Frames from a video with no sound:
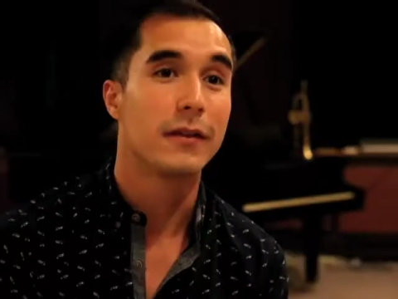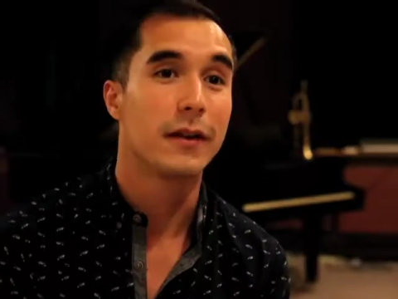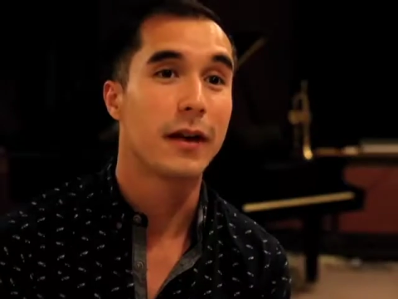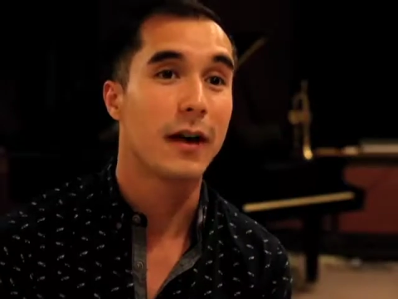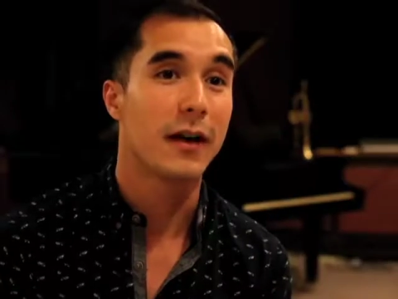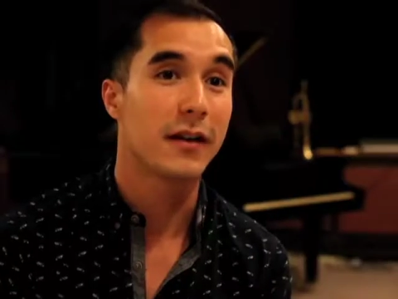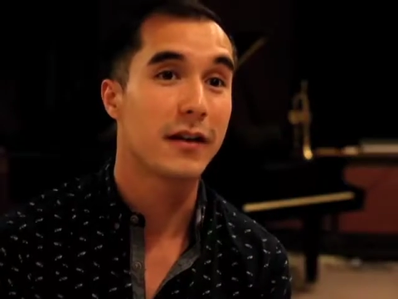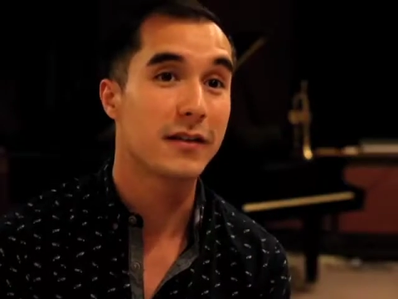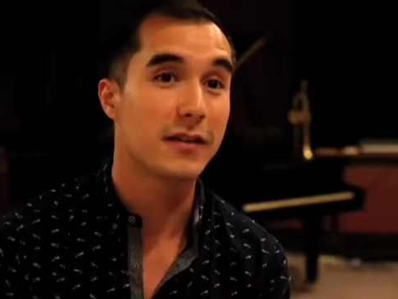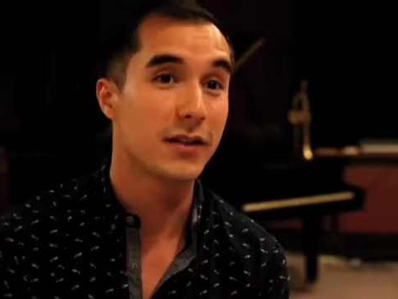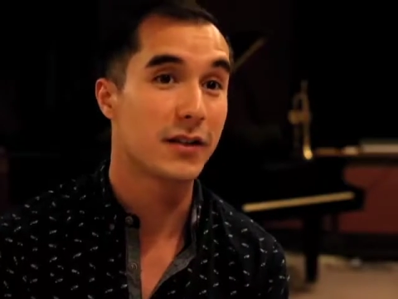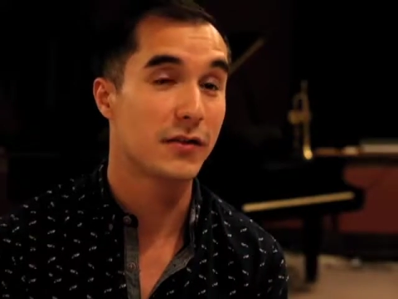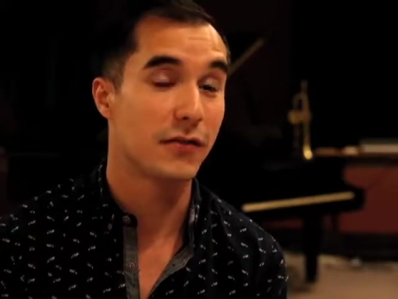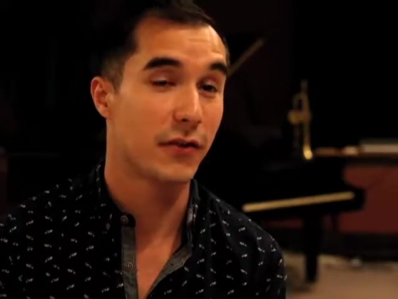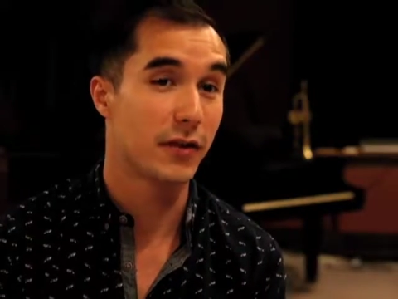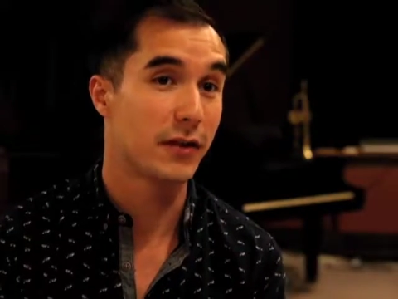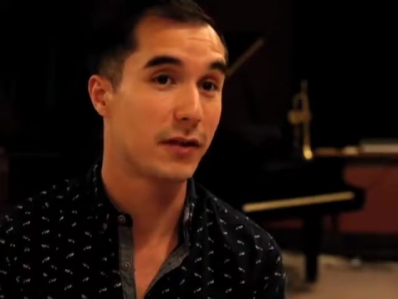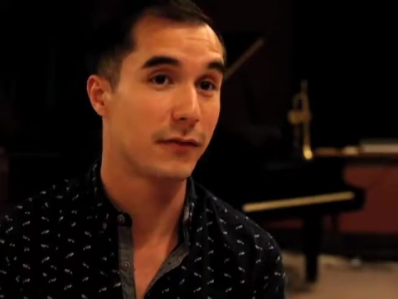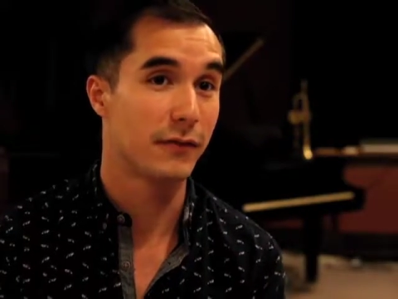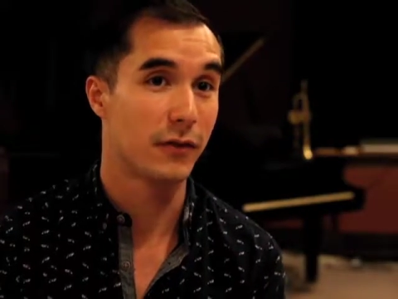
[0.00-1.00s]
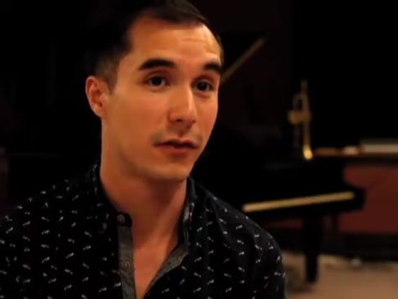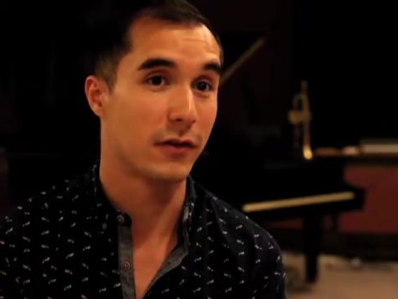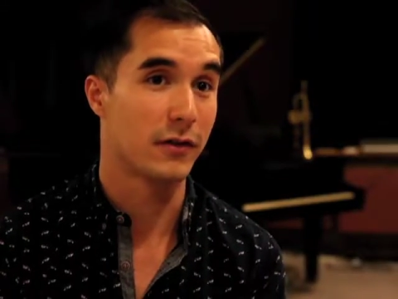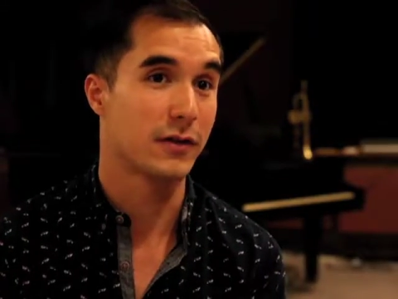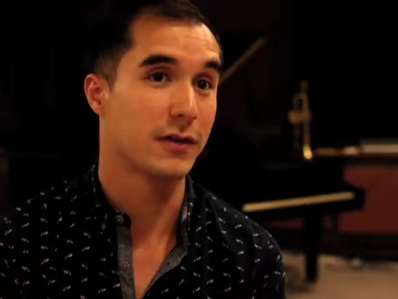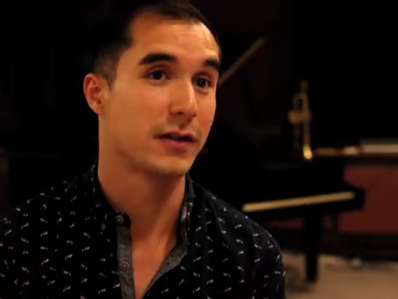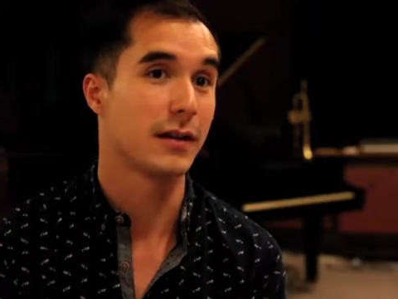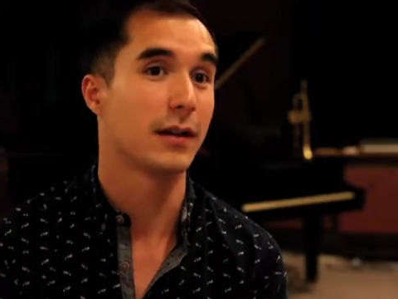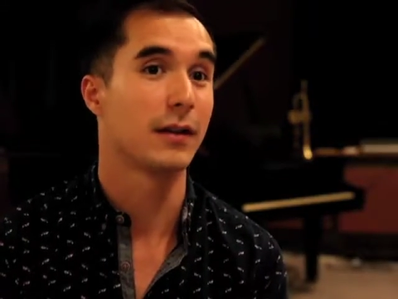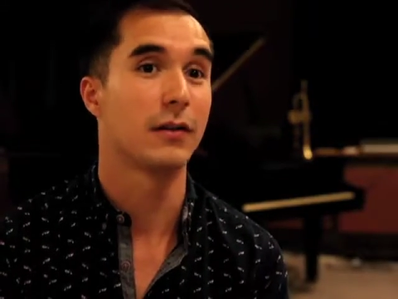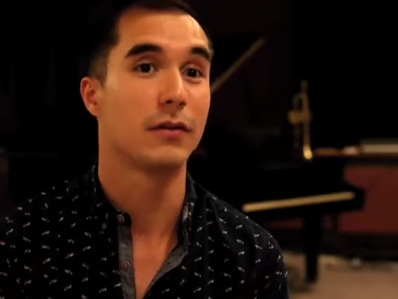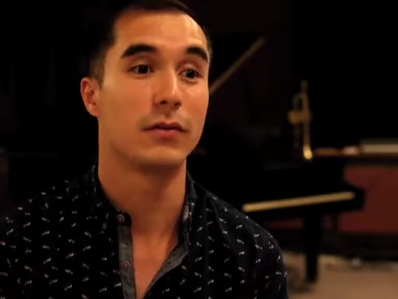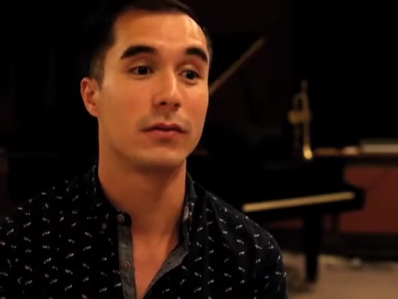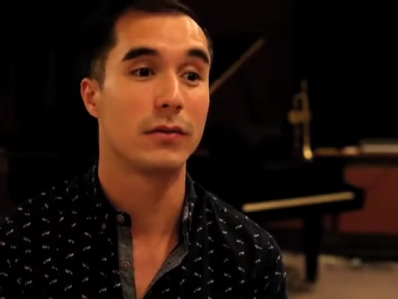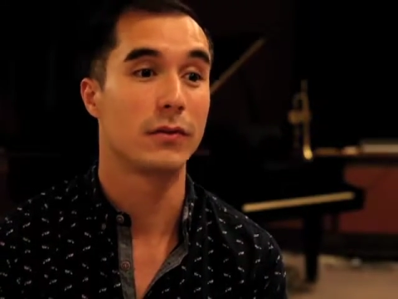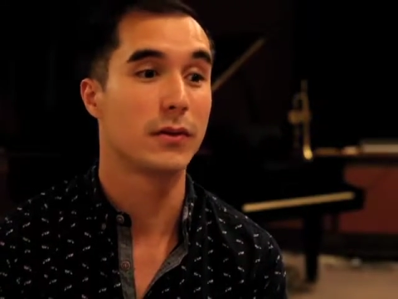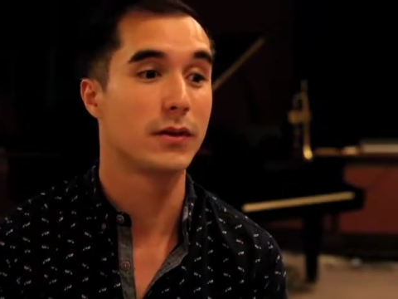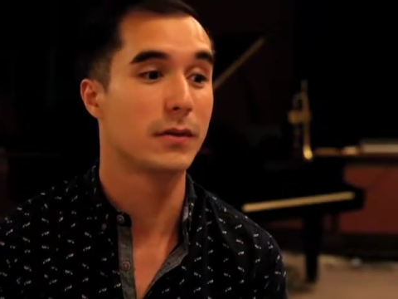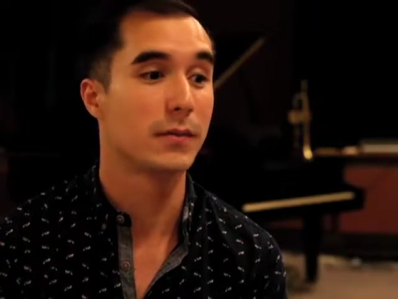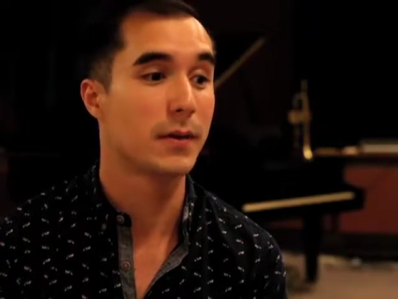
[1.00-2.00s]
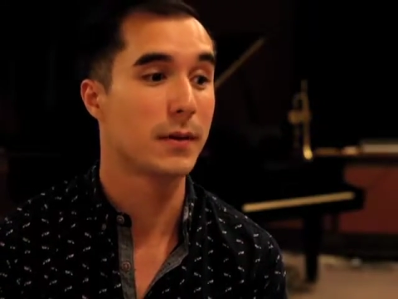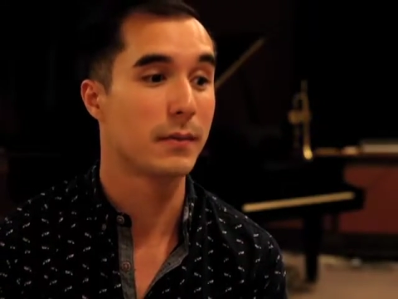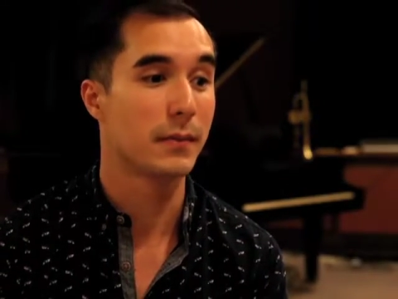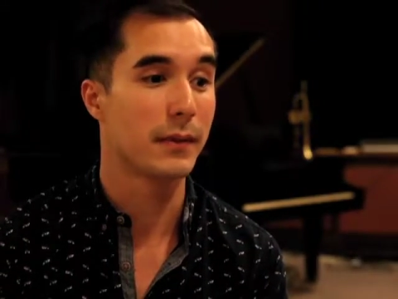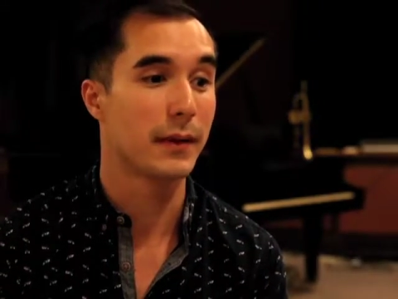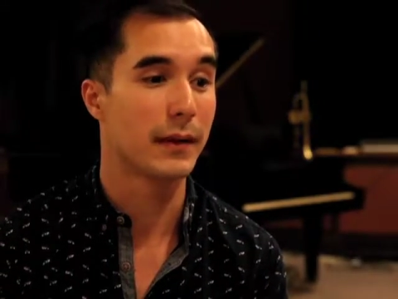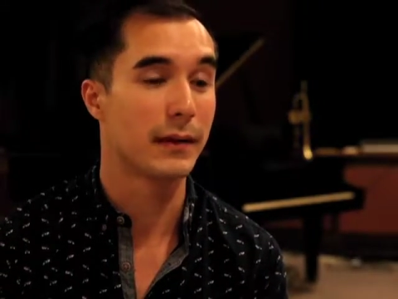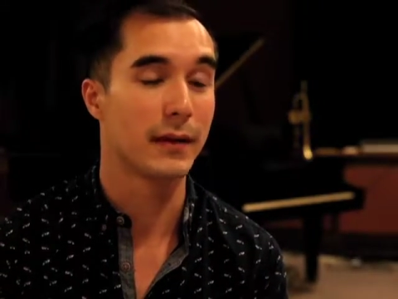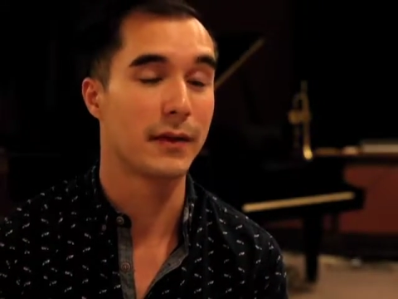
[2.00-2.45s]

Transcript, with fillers: The audience is very diverse. It includes people that